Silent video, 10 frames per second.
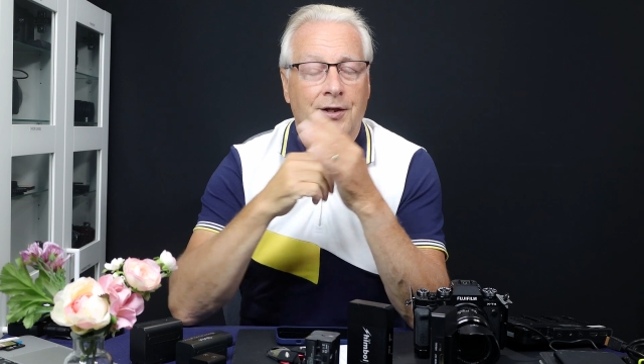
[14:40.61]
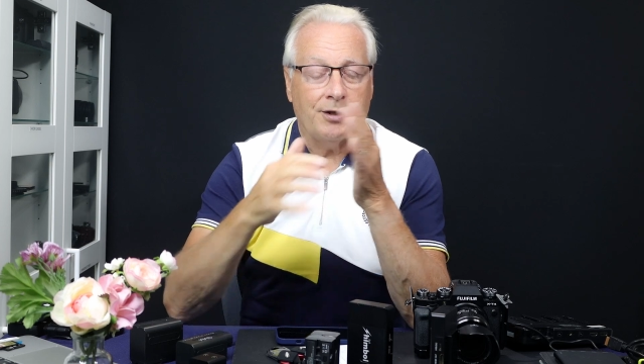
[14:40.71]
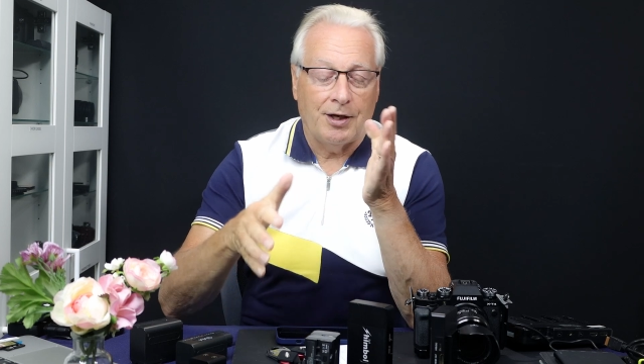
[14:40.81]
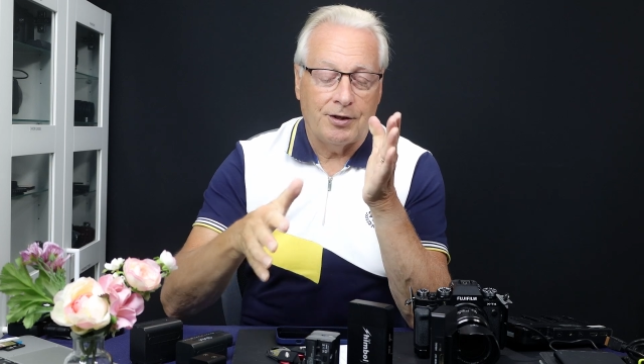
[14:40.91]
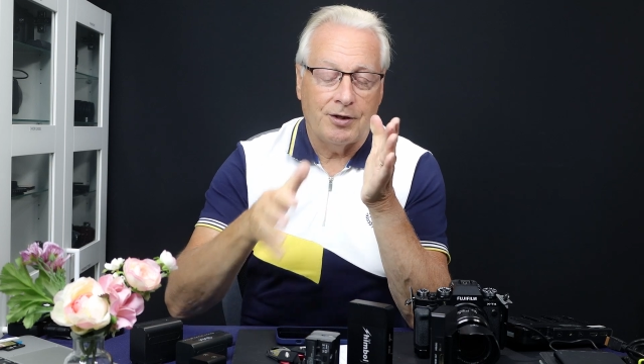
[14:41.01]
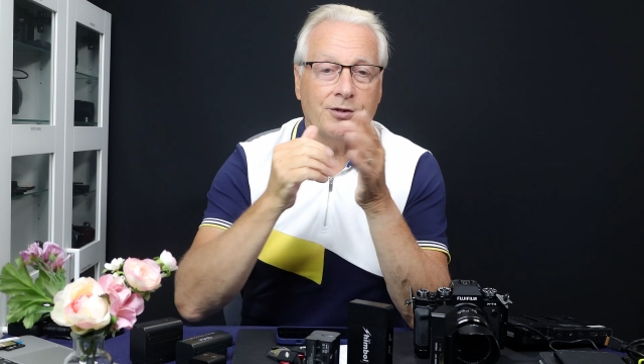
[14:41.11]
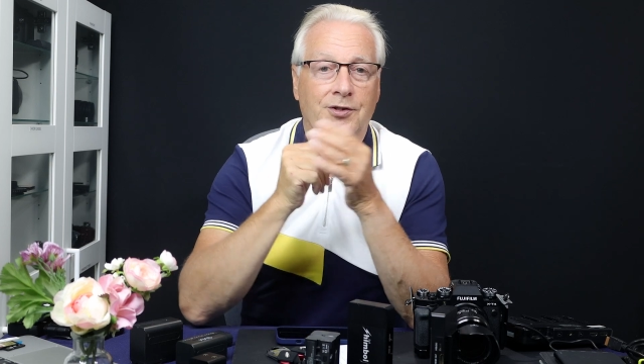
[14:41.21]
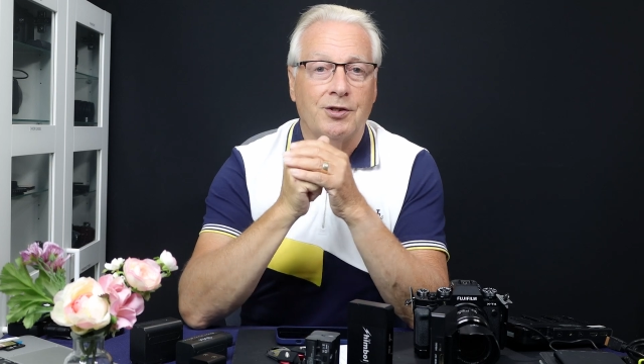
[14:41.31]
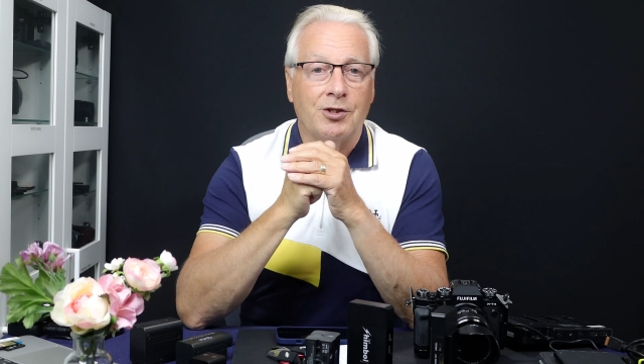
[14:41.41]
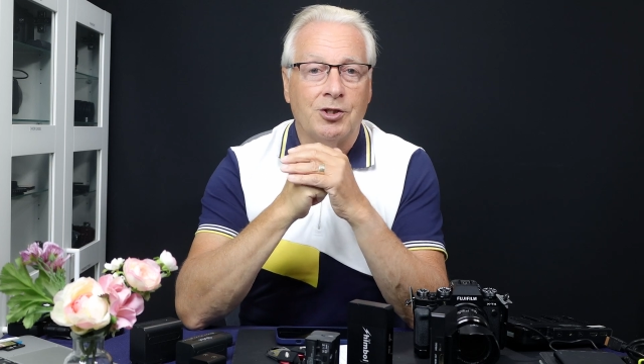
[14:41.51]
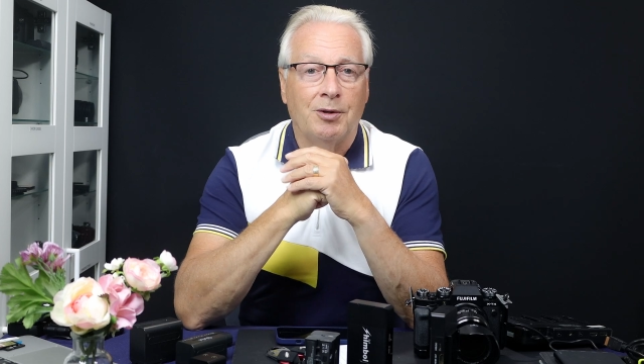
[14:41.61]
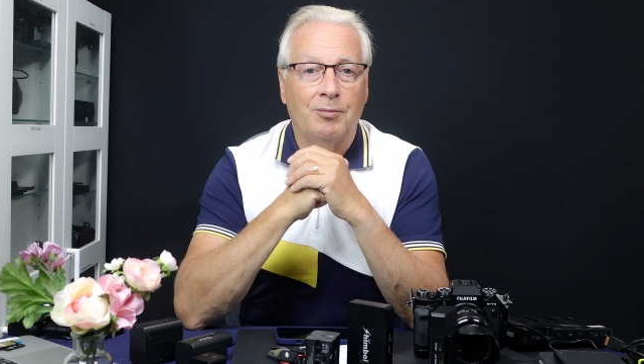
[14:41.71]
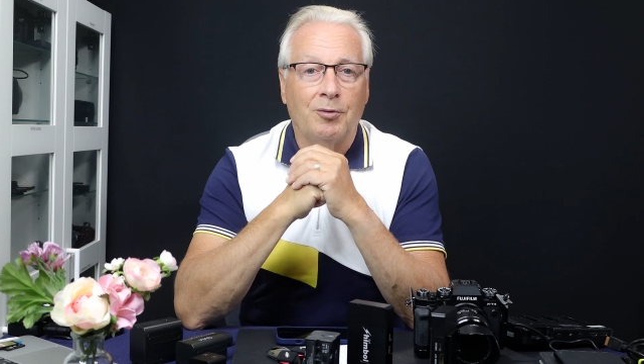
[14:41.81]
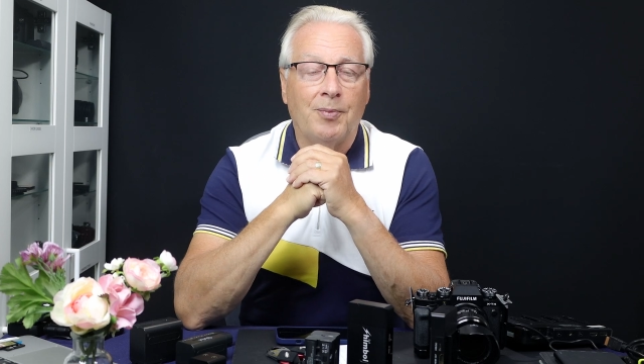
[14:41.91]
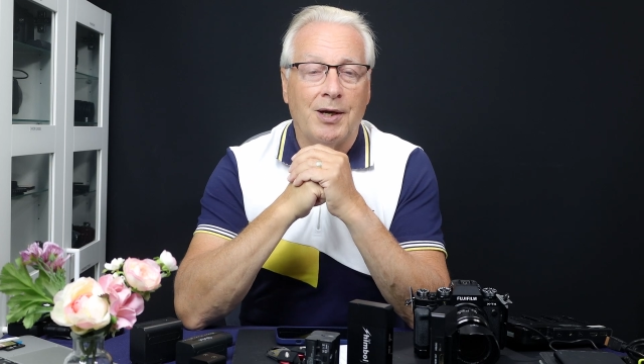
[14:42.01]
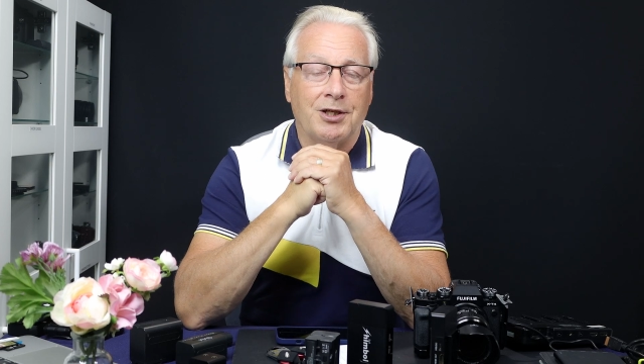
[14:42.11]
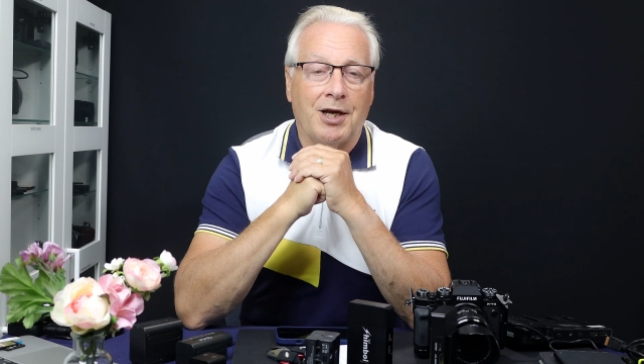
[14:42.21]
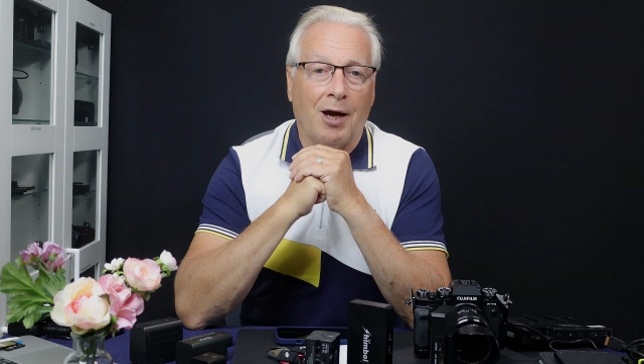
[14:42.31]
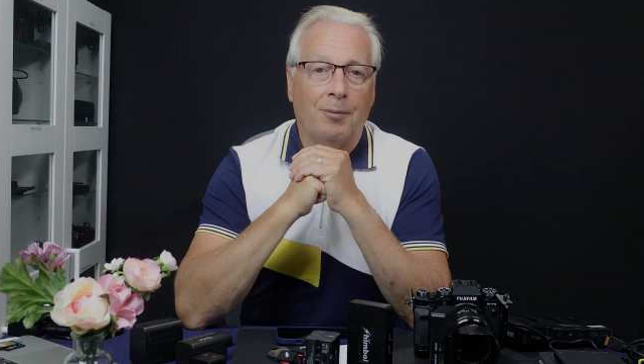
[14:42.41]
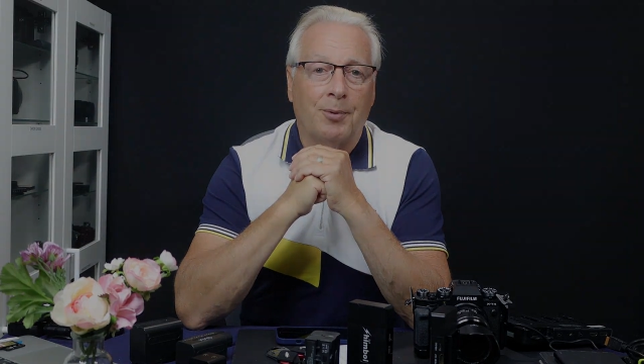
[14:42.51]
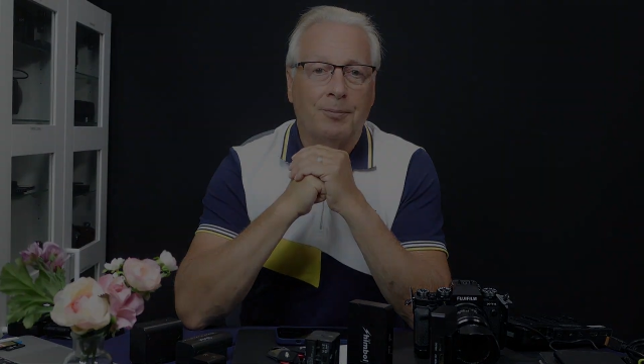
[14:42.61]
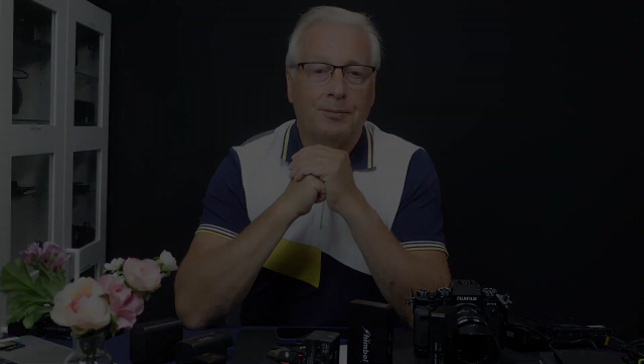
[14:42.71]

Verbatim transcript: than does the Shimbol Basic app.